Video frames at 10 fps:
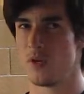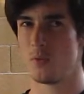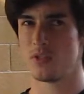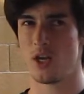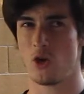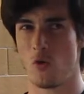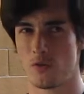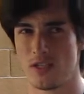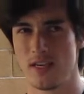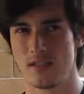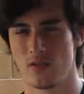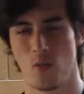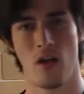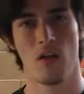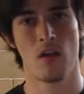I want to say gopher snakes as
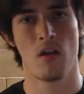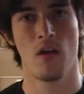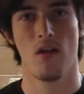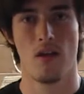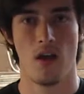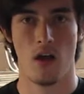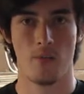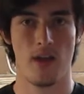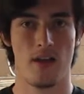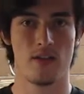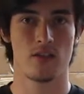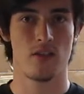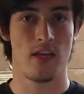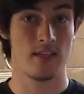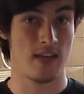well, it is
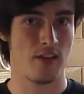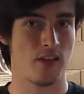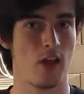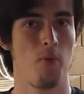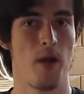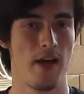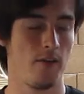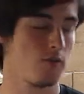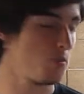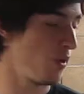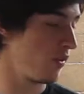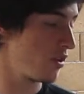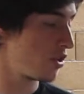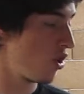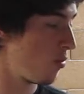xanthic albinos, but the
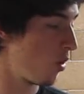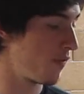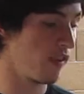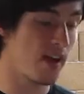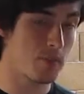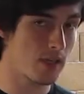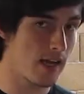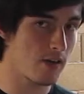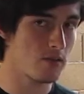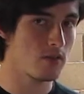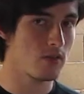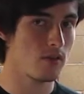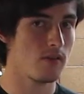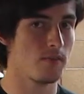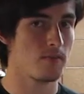snow morph in leopard geckos
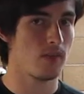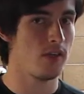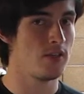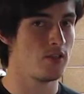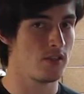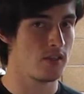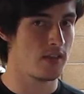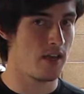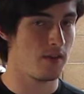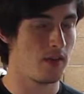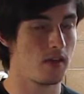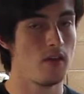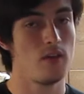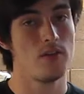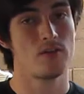is just xanthic.
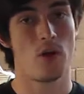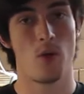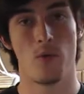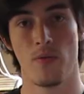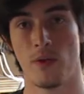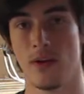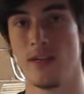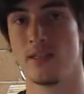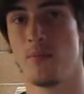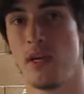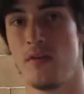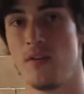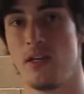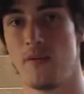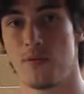So there is a bit of a
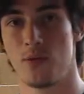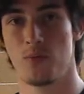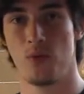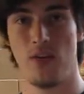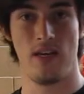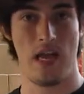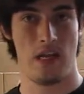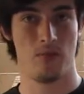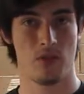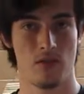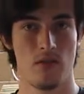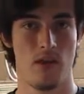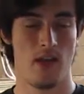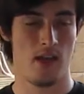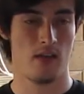difference between names,
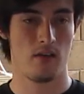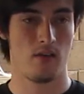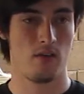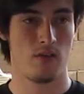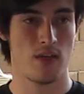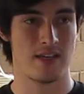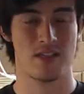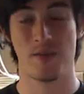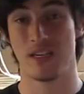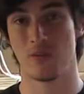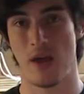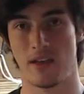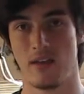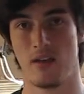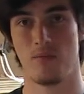and that's to be
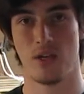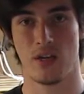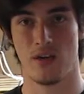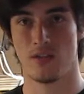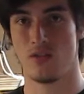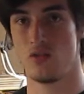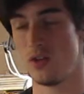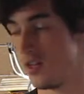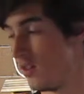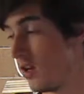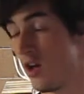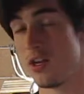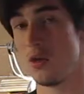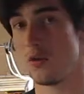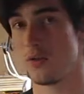expected because they're
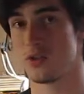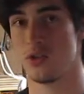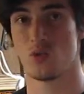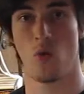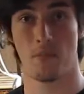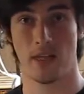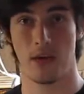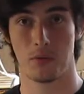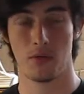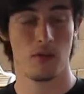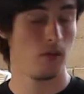not universally swapped out.